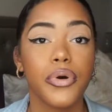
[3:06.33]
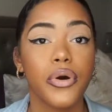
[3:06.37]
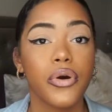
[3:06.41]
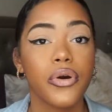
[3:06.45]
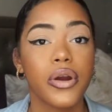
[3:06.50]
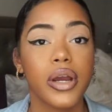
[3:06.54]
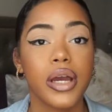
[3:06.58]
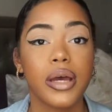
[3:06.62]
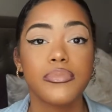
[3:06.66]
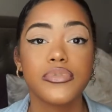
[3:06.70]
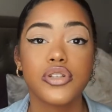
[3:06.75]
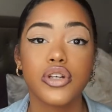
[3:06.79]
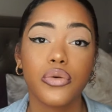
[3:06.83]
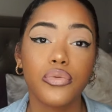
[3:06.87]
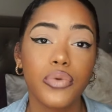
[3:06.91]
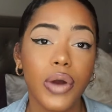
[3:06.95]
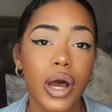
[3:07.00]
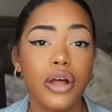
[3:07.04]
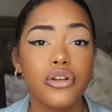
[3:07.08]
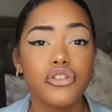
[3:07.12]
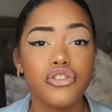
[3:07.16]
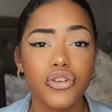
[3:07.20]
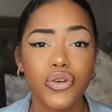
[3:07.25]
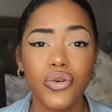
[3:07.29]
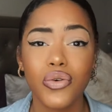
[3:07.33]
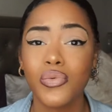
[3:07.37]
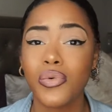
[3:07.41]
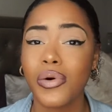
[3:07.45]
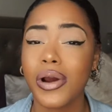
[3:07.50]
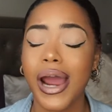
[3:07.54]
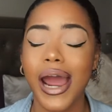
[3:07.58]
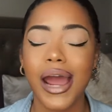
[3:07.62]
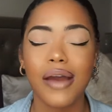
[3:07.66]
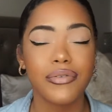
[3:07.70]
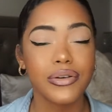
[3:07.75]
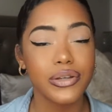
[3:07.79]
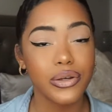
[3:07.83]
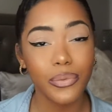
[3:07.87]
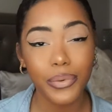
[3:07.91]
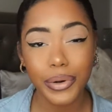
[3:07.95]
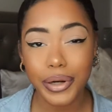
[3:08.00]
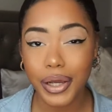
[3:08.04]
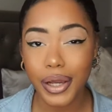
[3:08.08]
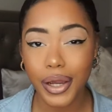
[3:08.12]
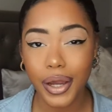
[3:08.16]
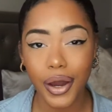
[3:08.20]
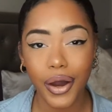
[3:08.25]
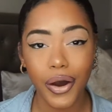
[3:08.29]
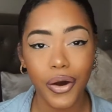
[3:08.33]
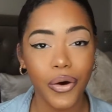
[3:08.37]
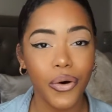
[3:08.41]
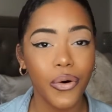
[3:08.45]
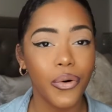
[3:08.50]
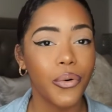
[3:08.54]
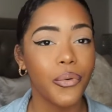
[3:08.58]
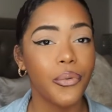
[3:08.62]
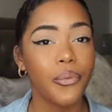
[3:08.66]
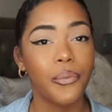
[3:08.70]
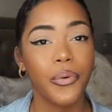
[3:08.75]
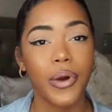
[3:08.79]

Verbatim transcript: programs around you, wherever you want to go,